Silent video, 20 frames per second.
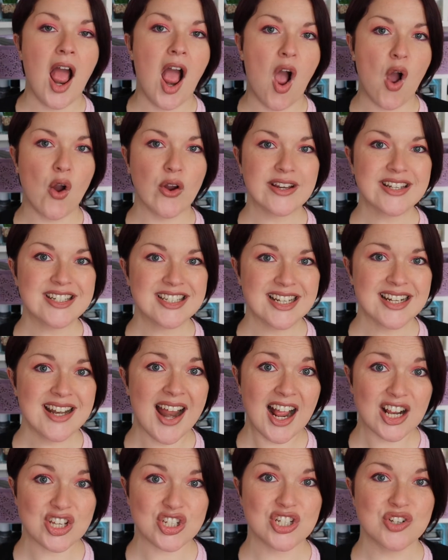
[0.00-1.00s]
I did
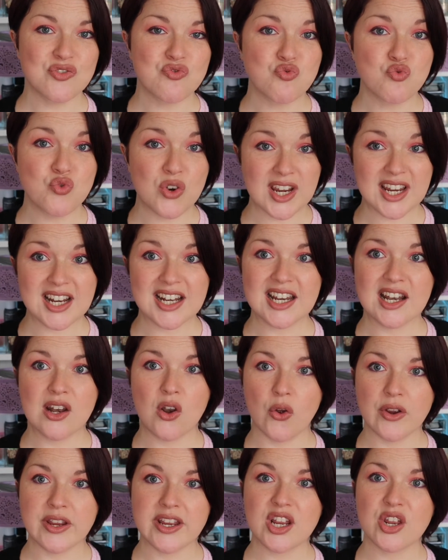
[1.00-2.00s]
actually really
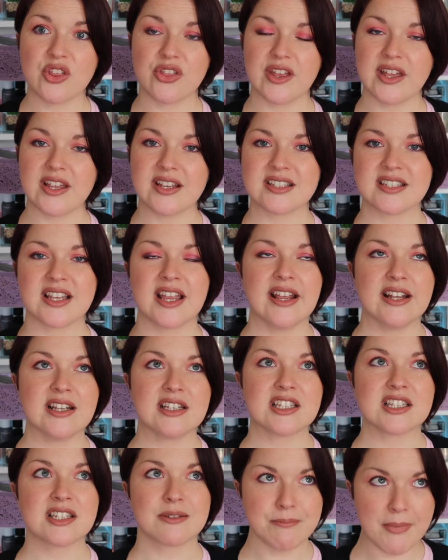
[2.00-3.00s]
like this. It
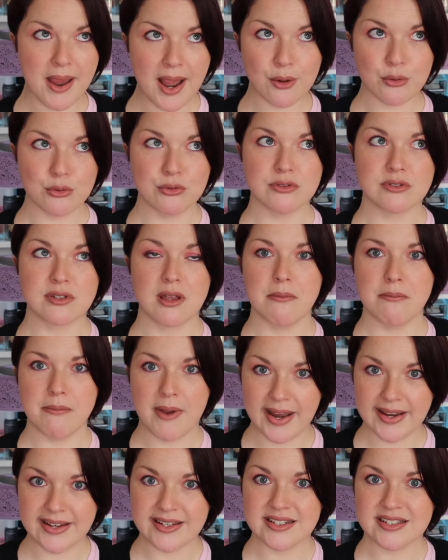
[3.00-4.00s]
smells
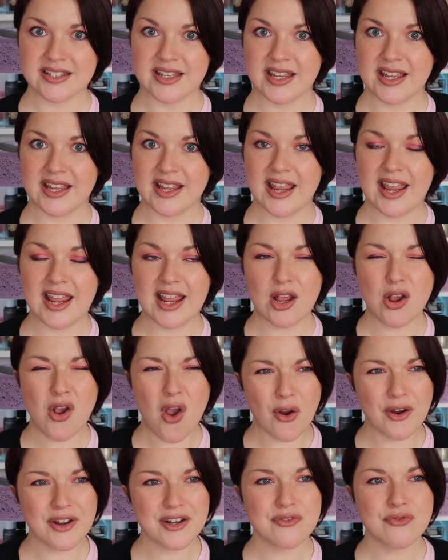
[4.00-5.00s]
amazing. It
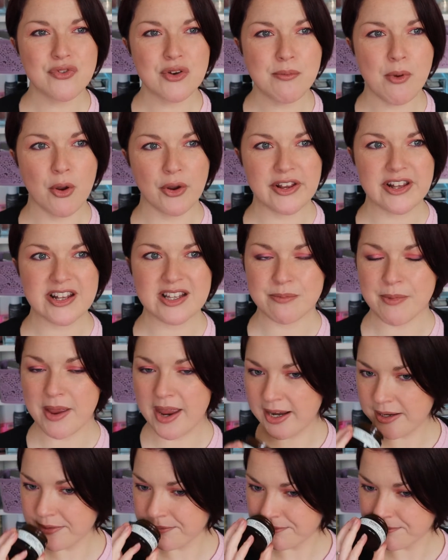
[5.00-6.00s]
kind of reminds
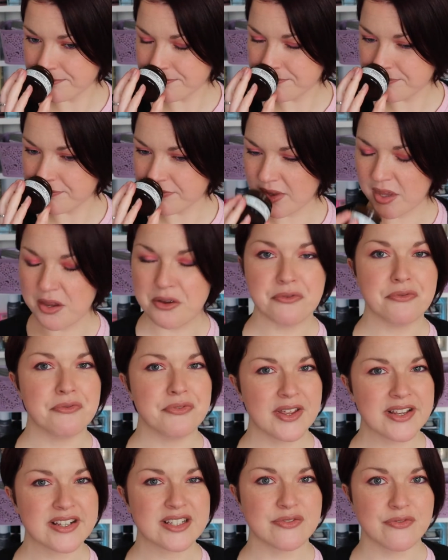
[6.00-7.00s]
me of
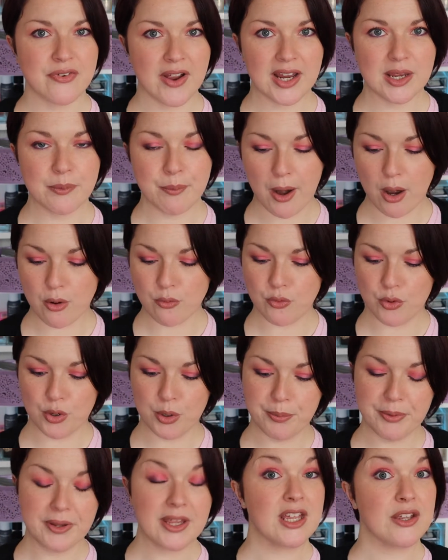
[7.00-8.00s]
Vicks Vapor
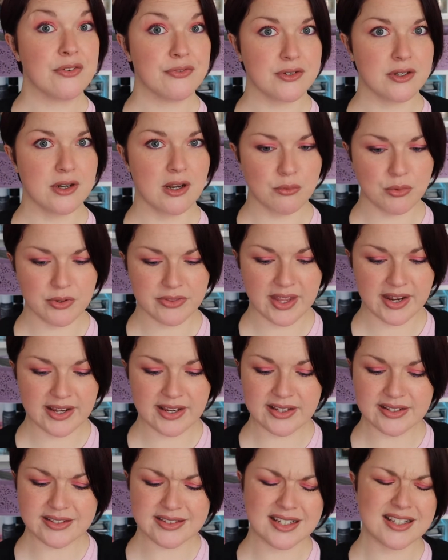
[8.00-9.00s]
Rub, if you know what that
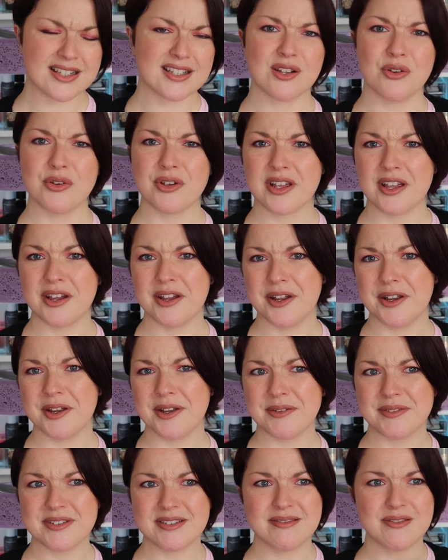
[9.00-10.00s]
is. It's like
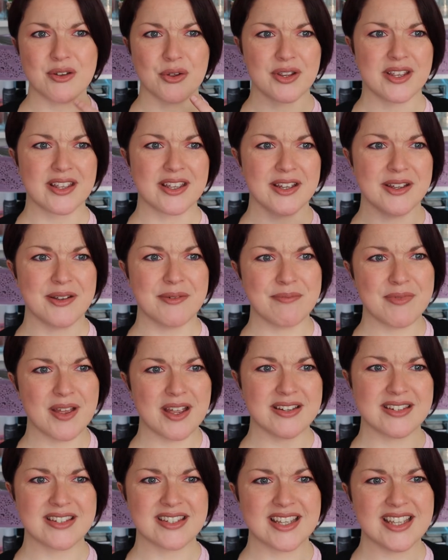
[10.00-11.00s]
a
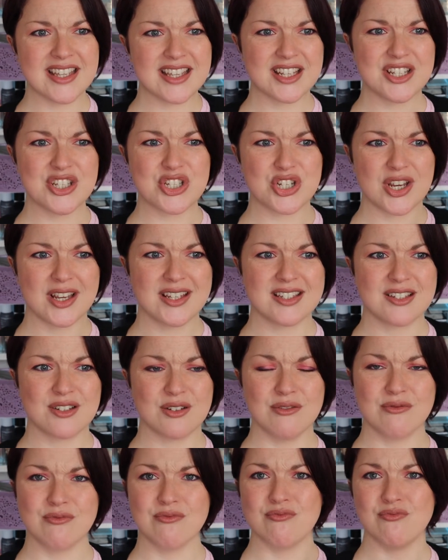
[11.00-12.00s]

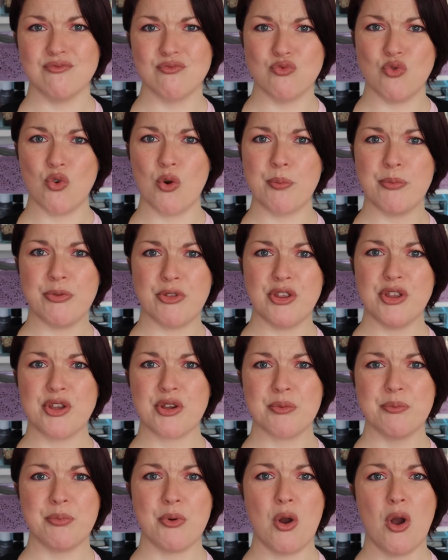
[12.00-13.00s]
decongestant rub that you
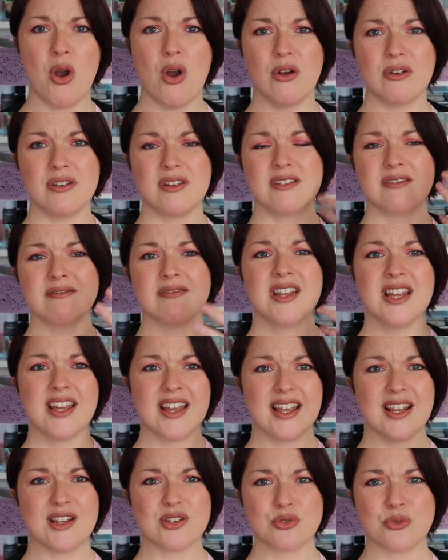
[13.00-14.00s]
can put on, and
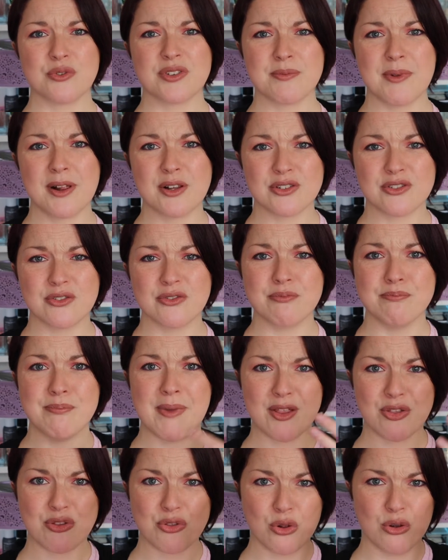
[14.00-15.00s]
it sort of smells of
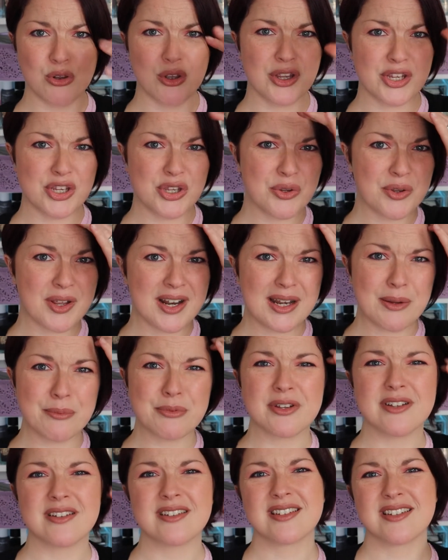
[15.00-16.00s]
menthol, like
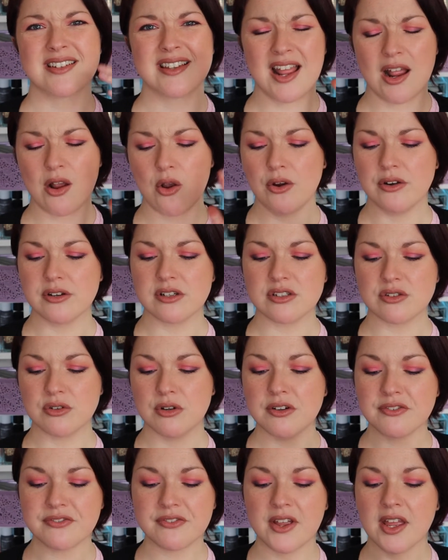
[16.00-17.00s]
eucalyptus and that kind of
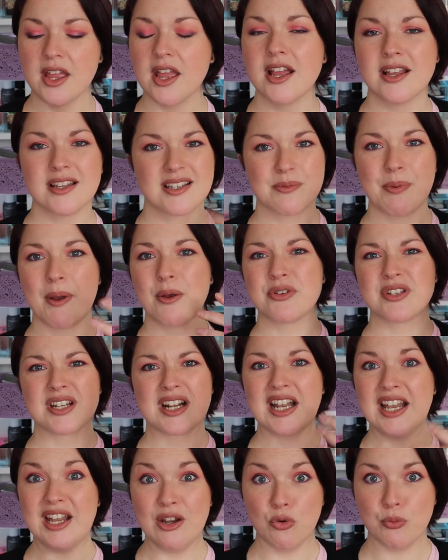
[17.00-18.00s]
stuff. It's supposed to
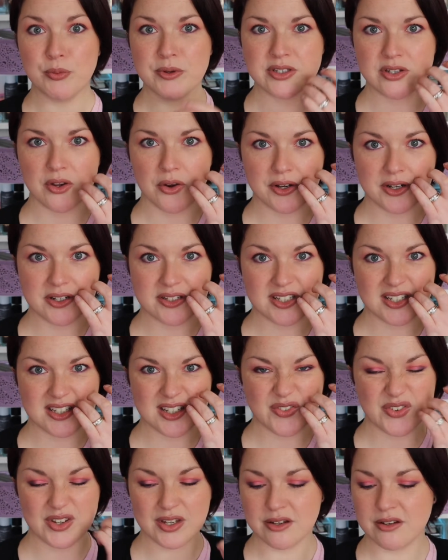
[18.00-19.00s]
clear up your sinuses
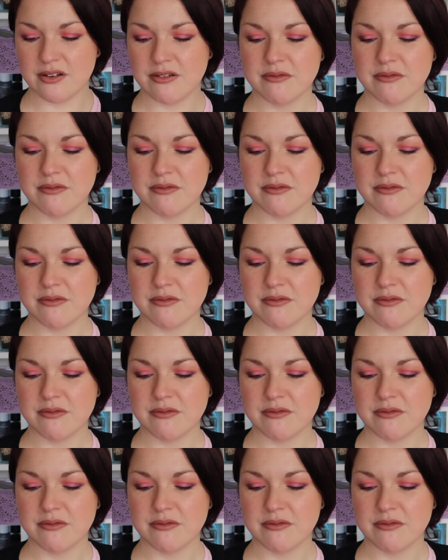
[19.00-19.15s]
if you're